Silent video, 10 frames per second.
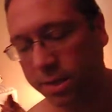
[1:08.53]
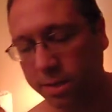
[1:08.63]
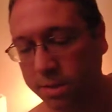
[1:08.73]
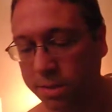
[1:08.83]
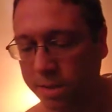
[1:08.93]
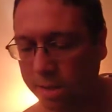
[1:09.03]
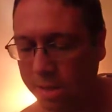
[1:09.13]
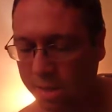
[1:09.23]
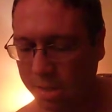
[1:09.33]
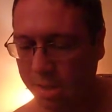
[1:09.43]
18th,
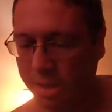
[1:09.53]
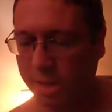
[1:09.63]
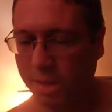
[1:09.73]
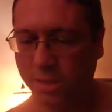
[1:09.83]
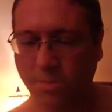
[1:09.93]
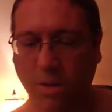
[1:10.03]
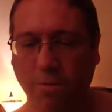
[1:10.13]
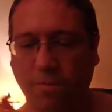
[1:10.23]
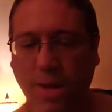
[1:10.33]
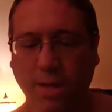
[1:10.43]
as a
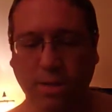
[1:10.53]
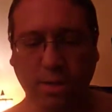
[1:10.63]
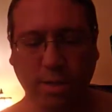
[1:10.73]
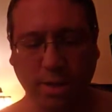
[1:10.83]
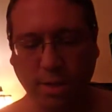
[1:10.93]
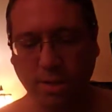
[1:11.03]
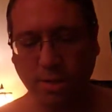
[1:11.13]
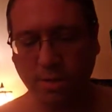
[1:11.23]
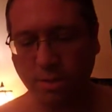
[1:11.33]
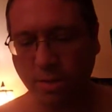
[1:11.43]
matter of fact.
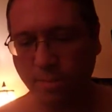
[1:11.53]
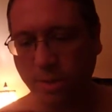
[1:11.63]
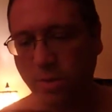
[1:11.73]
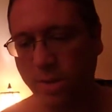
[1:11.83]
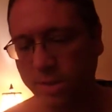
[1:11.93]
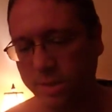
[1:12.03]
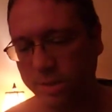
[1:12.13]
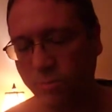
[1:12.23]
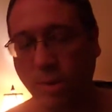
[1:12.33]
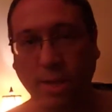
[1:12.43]
And I'm going to go ahead
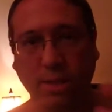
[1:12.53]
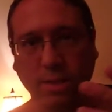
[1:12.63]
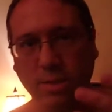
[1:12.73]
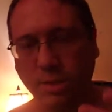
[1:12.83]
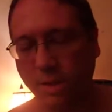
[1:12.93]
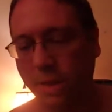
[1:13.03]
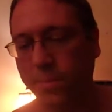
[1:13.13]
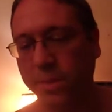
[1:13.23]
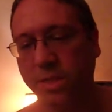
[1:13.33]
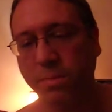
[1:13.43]
and rate this. I
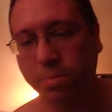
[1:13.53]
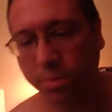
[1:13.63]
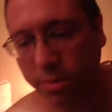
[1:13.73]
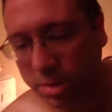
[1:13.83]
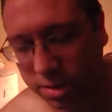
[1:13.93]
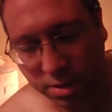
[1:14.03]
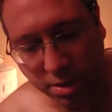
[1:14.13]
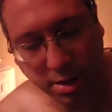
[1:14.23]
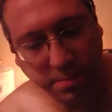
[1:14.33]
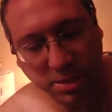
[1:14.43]
keep it simple.
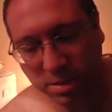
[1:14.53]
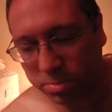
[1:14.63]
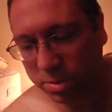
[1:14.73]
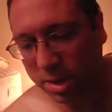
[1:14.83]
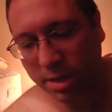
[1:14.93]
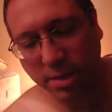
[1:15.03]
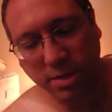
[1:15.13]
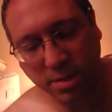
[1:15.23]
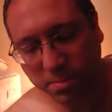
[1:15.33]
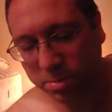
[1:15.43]
I'm a simple guy.
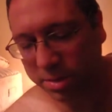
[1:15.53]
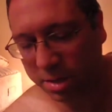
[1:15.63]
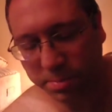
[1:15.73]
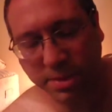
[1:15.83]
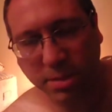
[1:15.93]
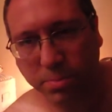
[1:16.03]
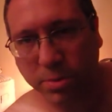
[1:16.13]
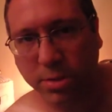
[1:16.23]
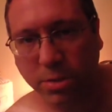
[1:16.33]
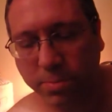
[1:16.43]
Simple. Keep it
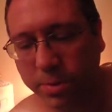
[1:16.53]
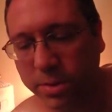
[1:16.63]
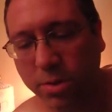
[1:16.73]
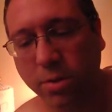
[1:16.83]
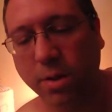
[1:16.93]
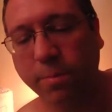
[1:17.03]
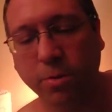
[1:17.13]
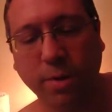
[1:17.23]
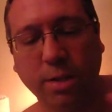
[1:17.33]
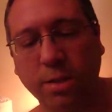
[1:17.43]
simple, stupid. So I'm
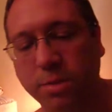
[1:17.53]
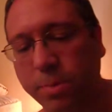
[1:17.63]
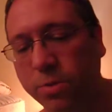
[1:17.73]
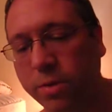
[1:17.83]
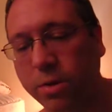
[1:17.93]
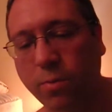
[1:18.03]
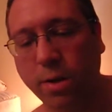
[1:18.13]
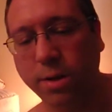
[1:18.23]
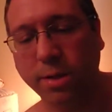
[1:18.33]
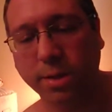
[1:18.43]
going to rate this between a
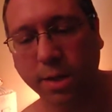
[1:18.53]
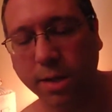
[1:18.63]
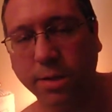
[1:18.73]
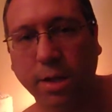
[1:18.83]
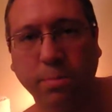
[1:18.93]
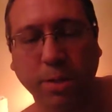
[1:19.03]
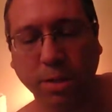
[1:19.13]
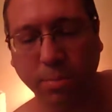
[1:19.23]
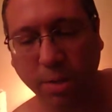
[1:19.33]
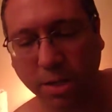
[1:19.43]
1 and a 10, 10
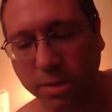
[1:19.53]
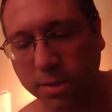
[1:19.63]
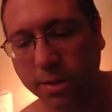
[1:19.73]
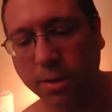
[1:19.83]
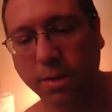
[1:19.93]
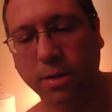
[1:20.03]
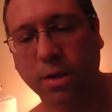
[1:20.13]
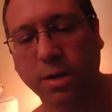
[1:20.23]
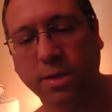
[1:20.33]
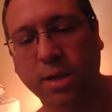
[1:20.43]
being the best.
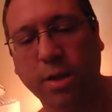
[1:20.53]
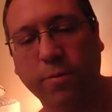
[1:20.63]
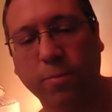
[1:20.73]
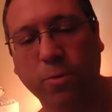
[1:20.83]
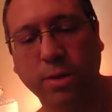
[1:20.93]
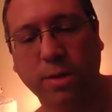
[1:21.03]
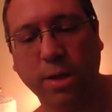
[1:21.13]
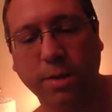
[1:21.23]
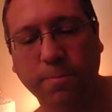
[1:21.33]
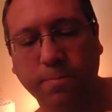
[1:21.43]
On a scale from 1 to
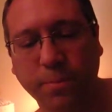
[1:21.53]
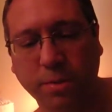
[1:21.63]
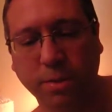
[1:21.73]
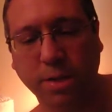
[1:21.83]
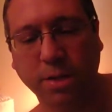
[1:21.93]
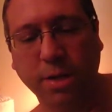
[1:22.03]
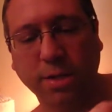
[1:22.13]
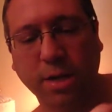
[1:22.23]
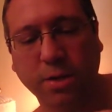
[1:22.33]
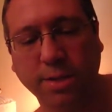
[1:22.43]
10, I'm going to tell you
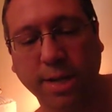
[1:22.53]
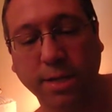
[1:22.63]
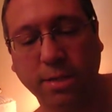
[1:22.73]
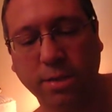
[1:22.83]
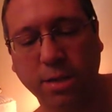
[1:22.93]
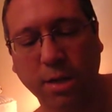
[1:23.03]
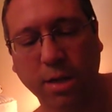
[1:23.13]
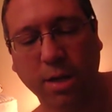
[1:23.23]
guys how it tastes.